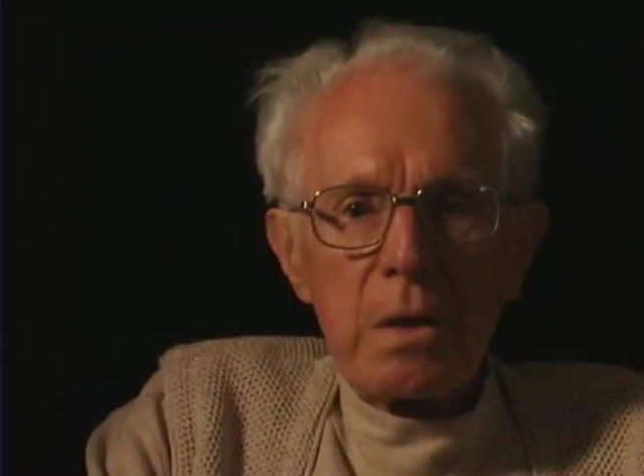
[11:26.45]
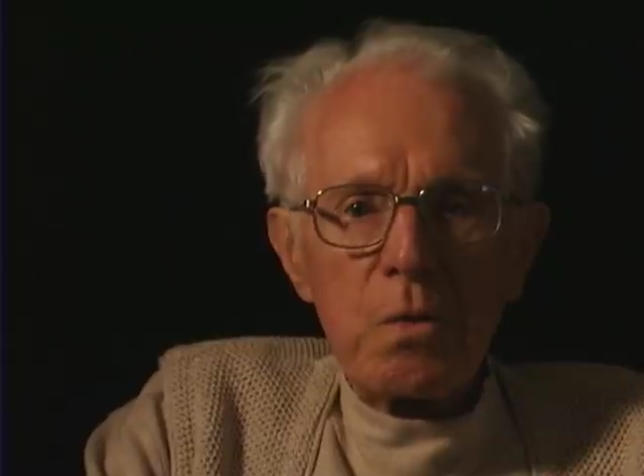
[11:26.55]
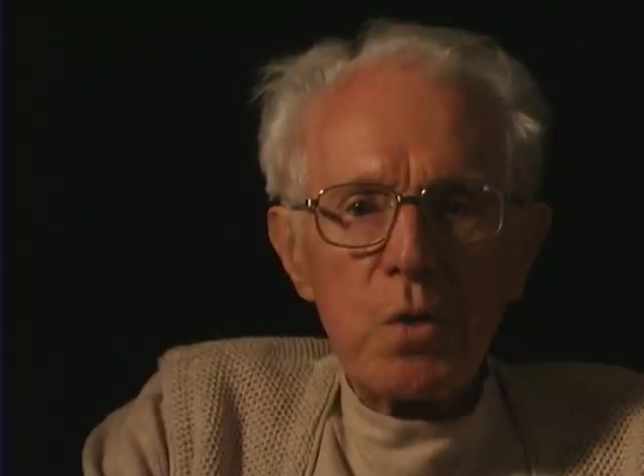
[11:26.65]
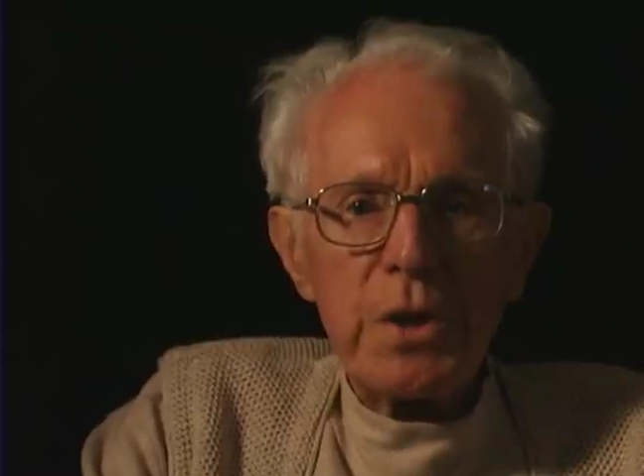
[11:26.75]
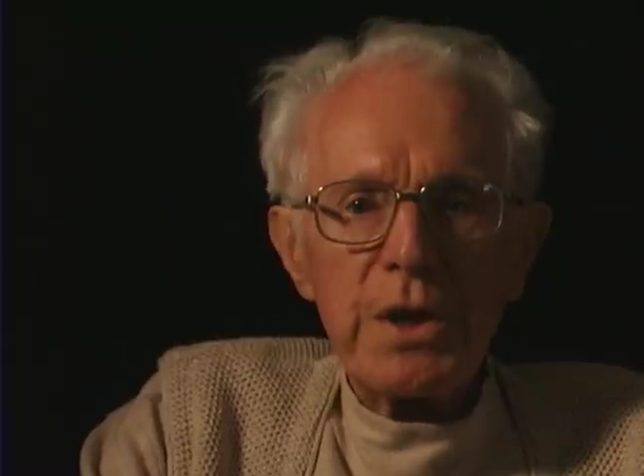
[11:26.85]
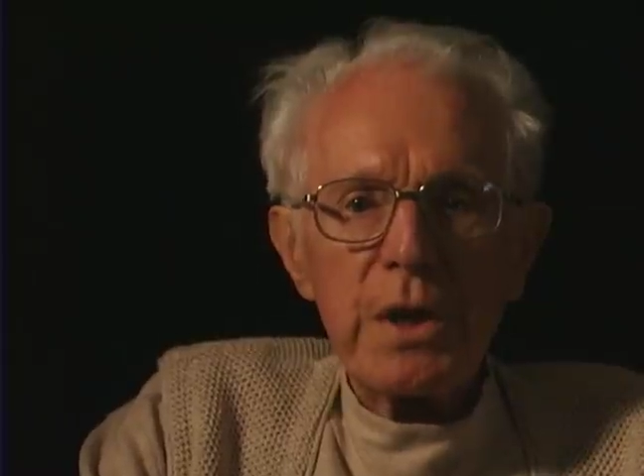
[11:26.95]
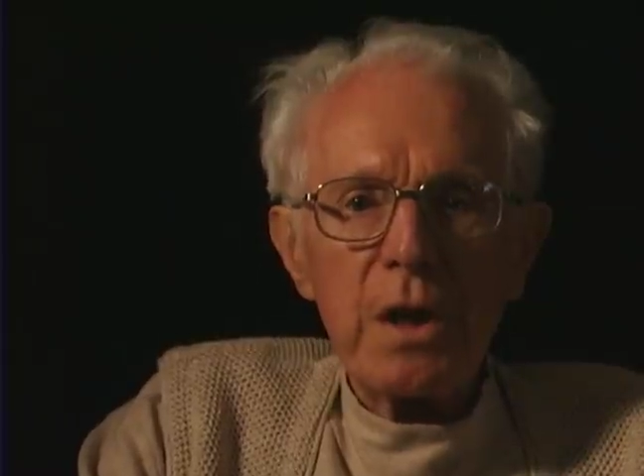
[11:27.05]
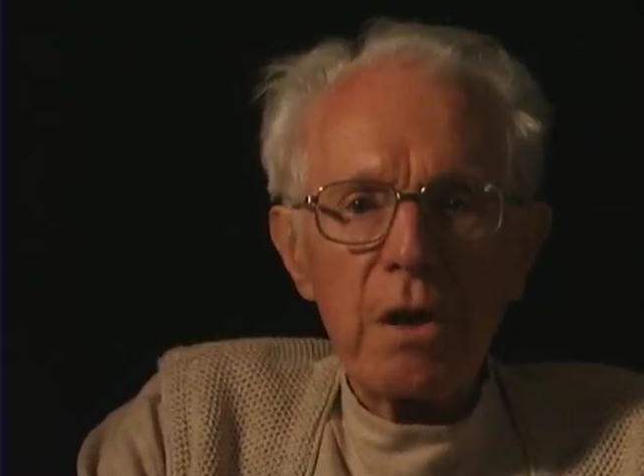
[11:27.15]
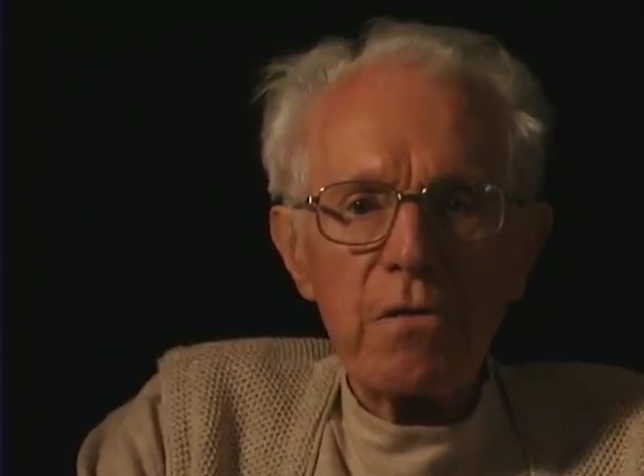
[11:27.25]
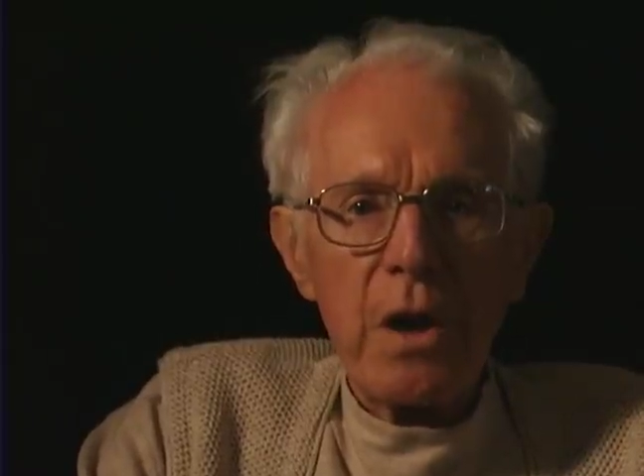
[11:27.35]
we dug
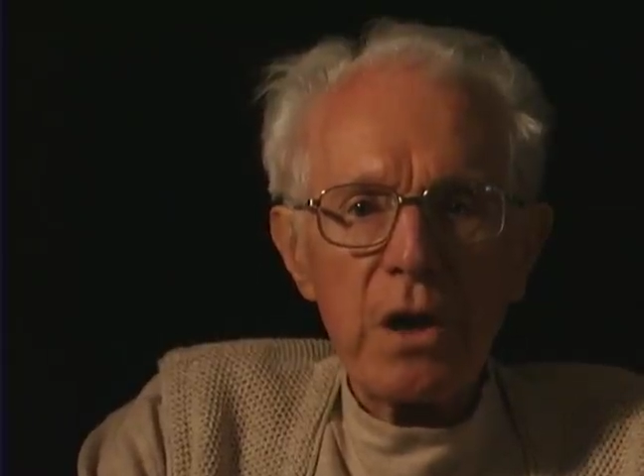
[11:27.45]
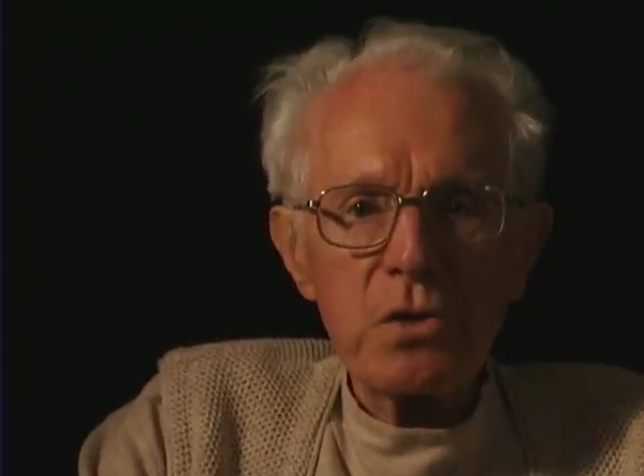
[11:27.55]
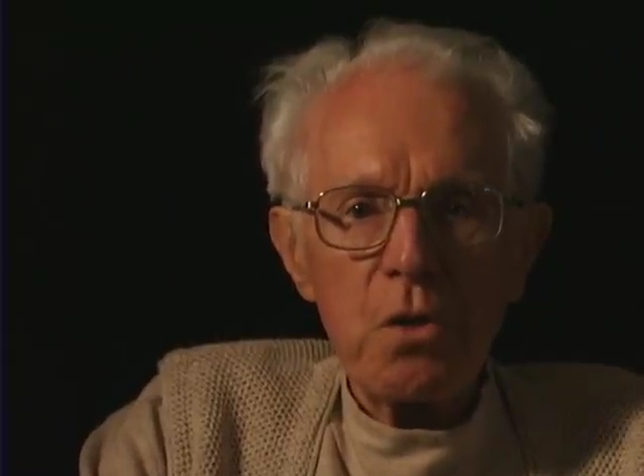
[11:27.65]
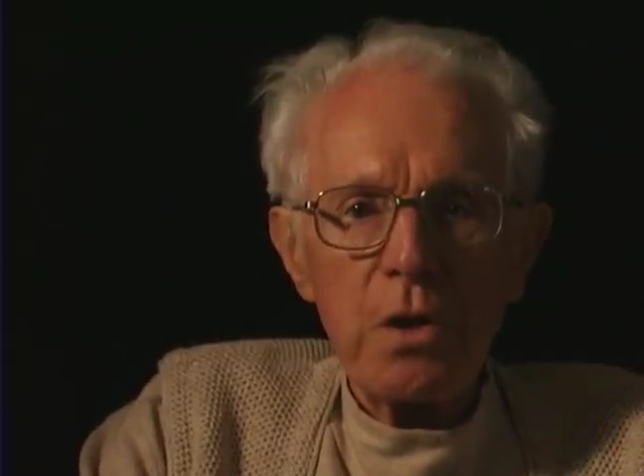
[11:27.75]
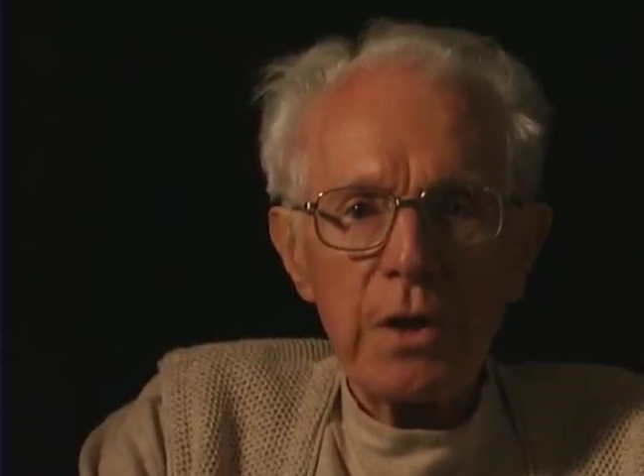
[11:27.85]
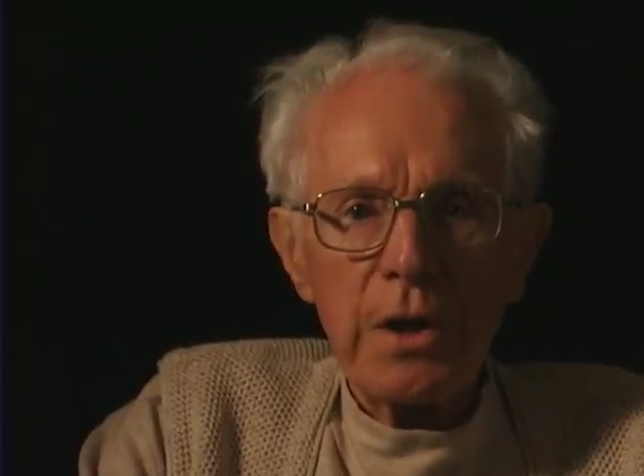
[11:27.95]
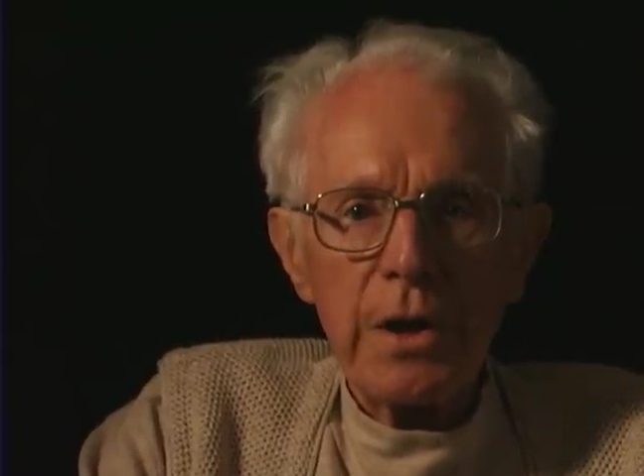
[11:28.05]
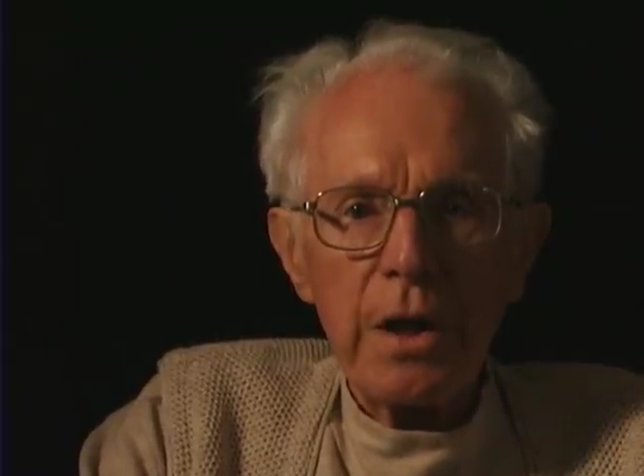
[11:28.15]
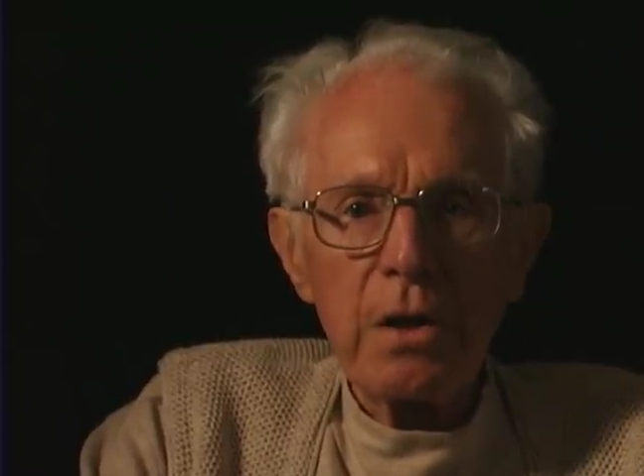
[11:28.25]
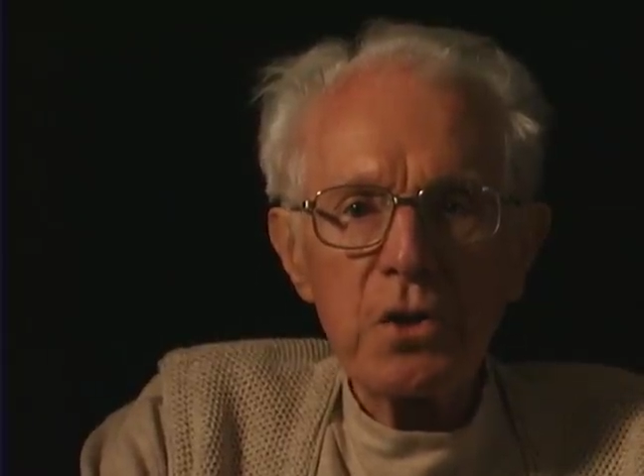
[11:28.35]
our foxhole in an
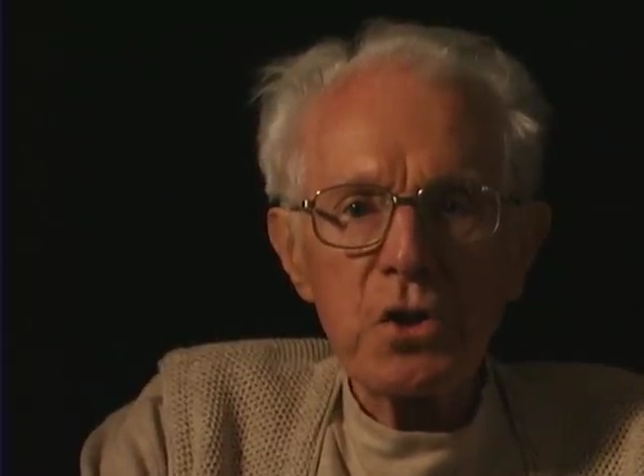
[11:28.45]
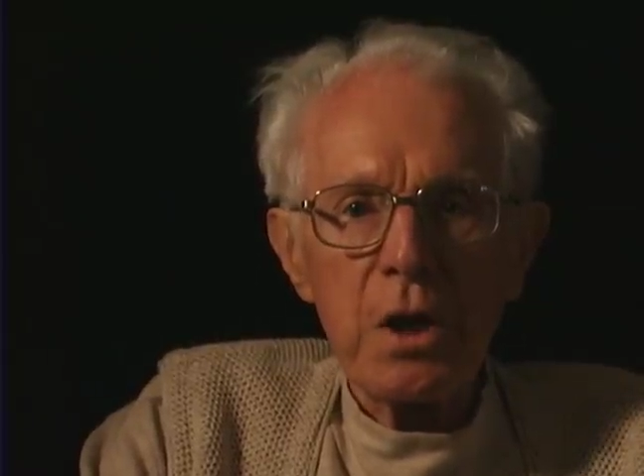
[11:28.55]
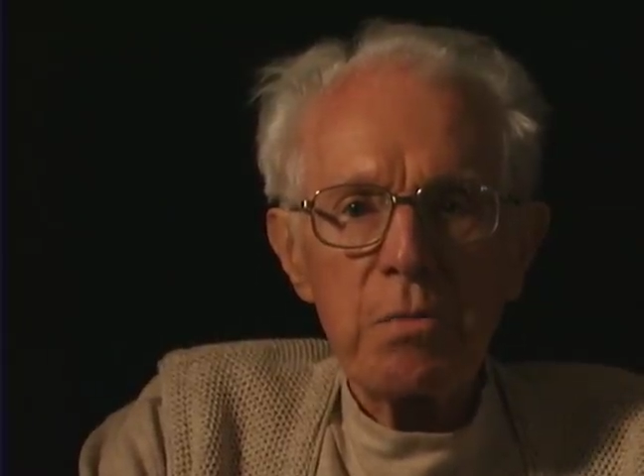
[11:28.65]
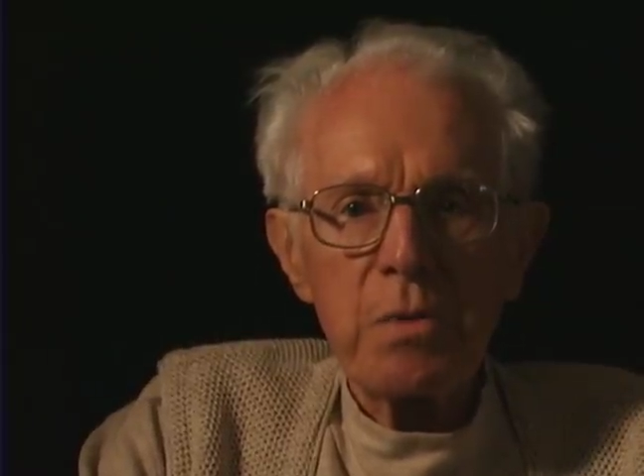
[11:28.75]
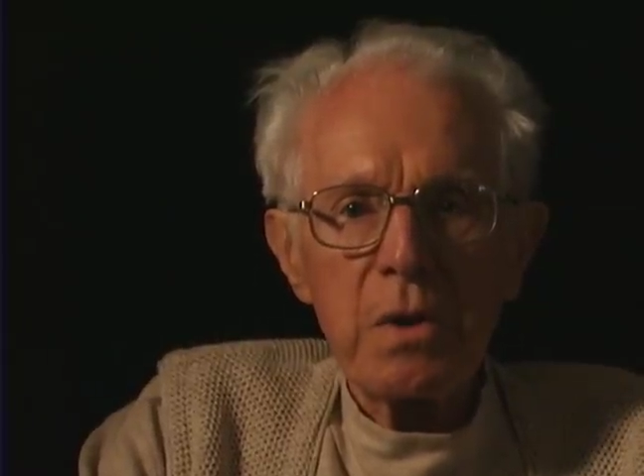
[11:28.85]
L shape